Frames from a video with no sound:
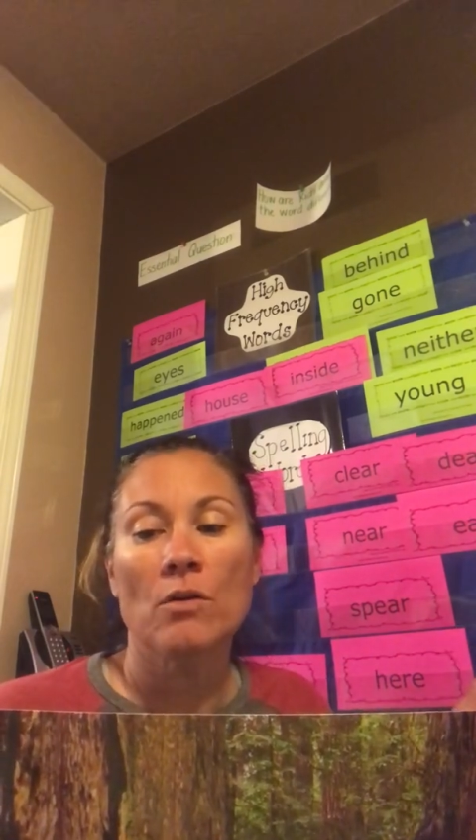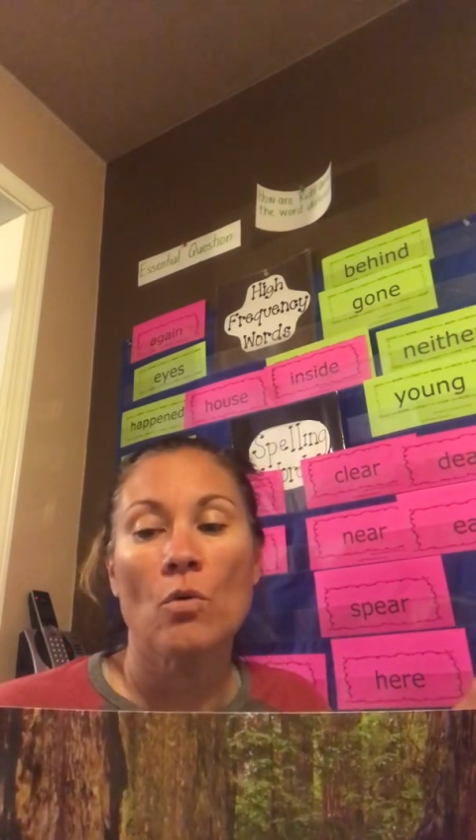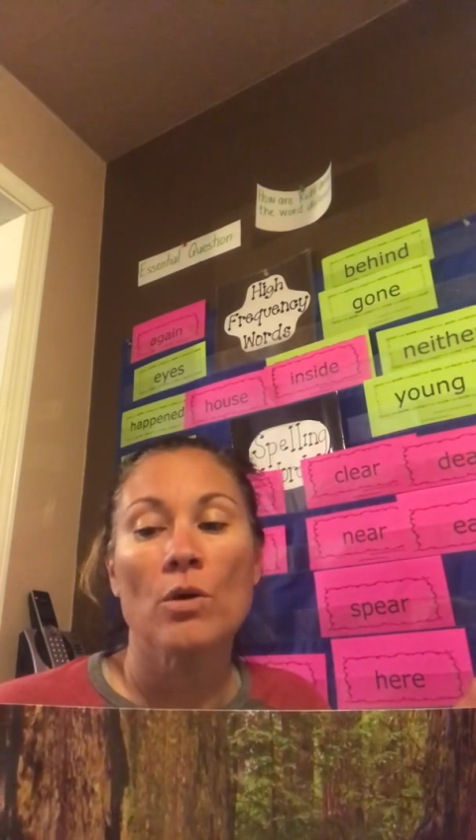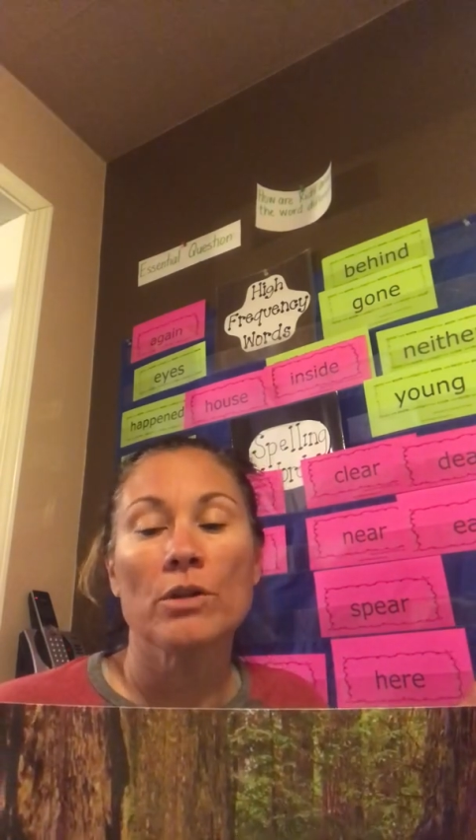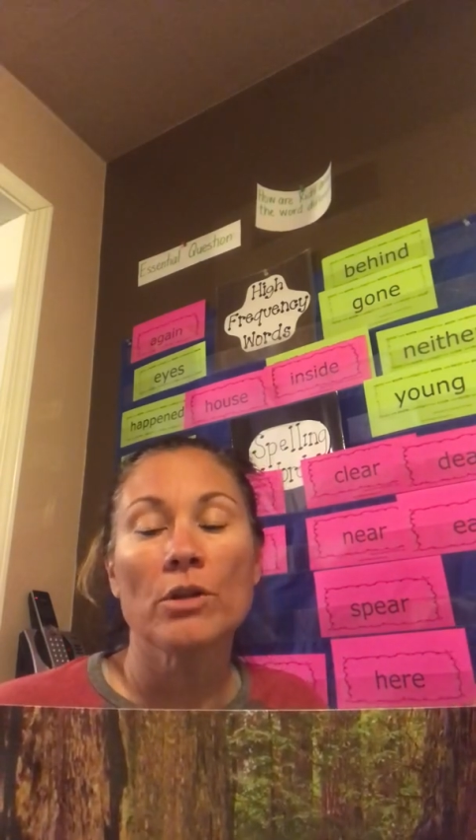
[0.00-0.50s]

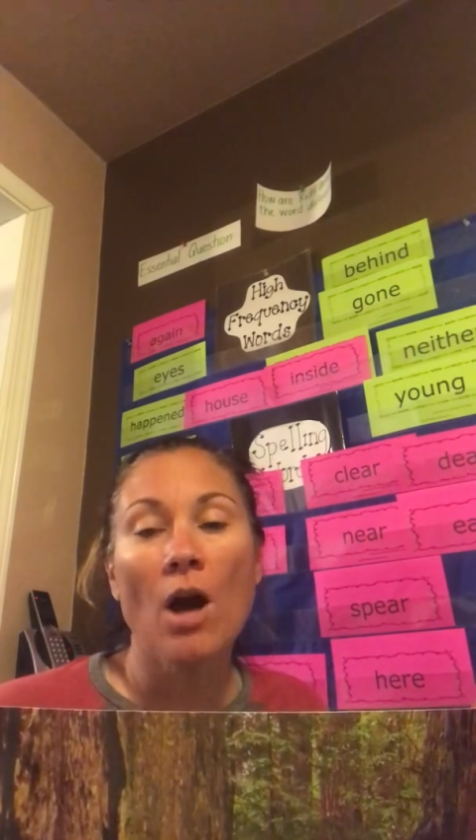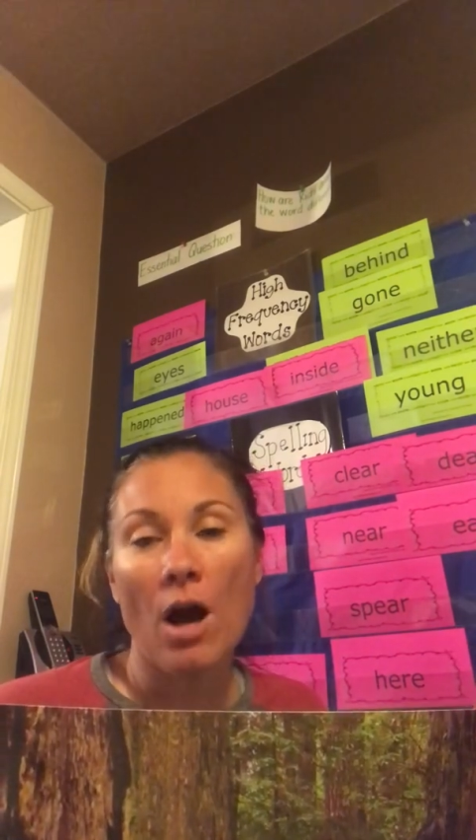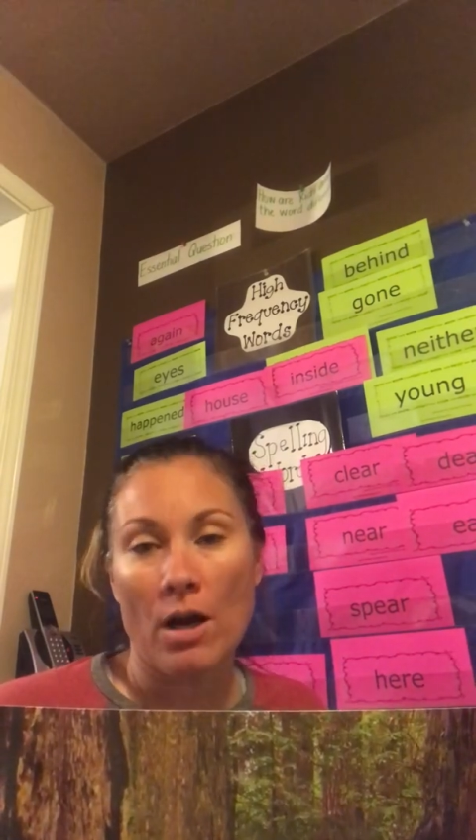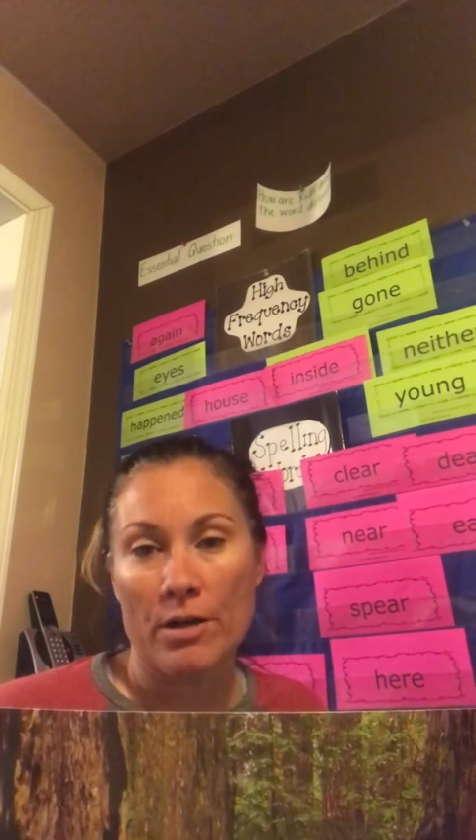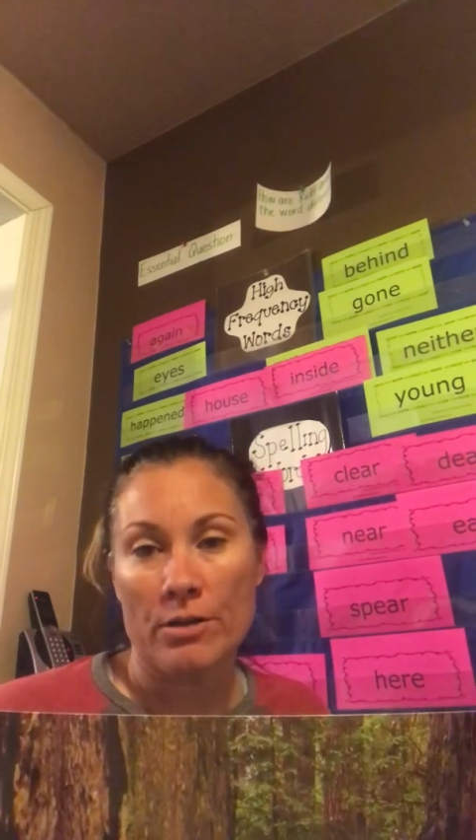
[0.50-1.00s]
or
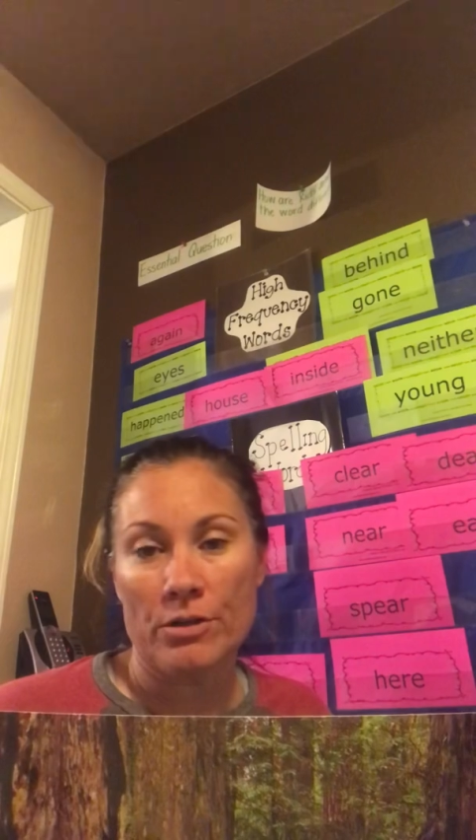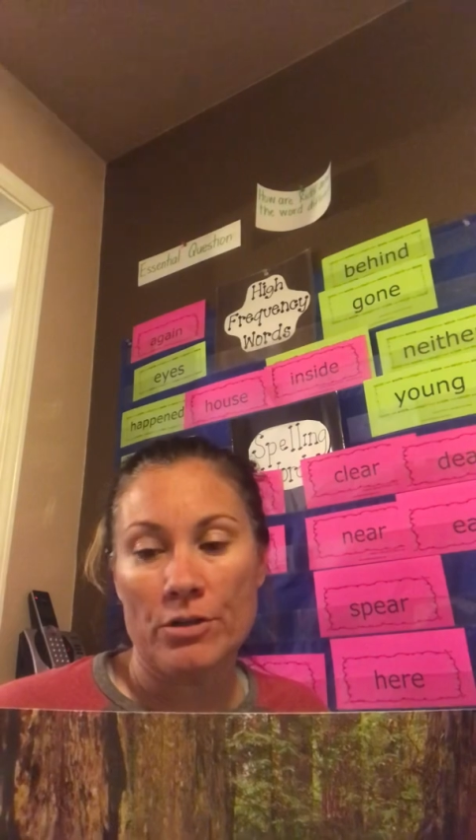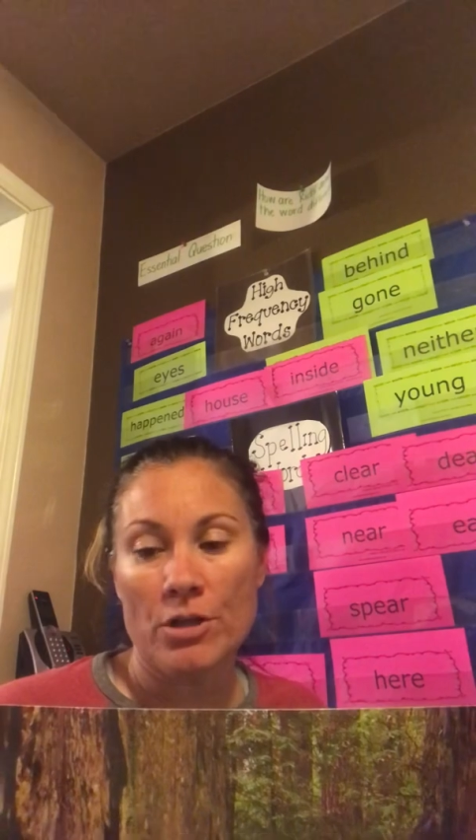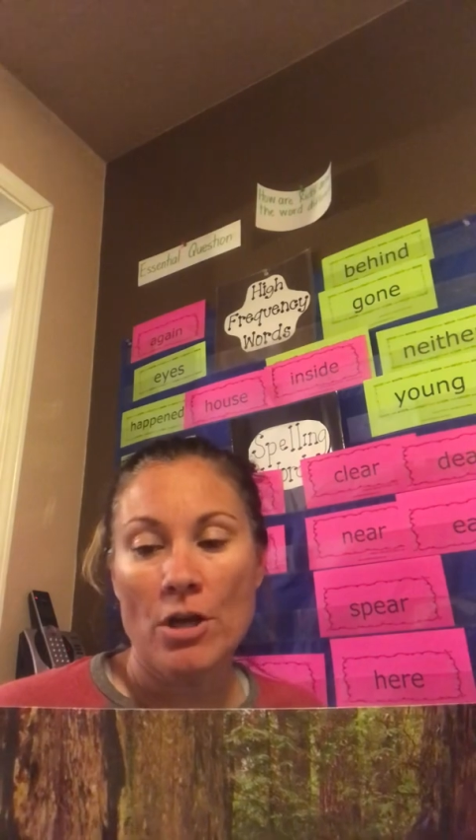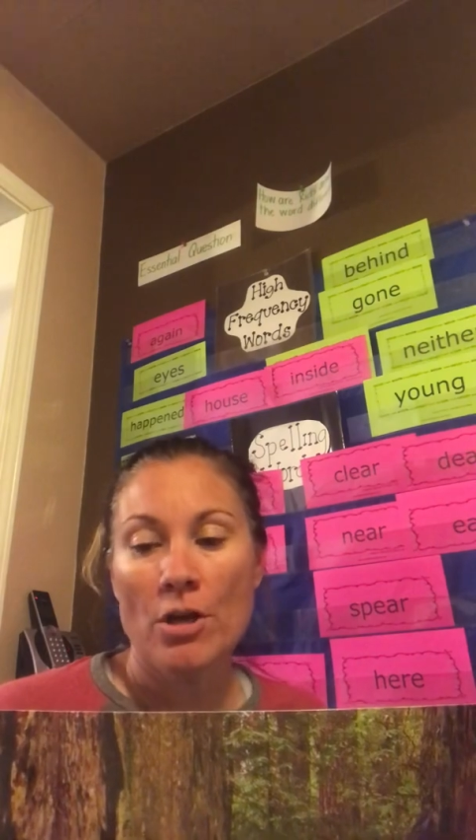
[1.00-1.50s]
large.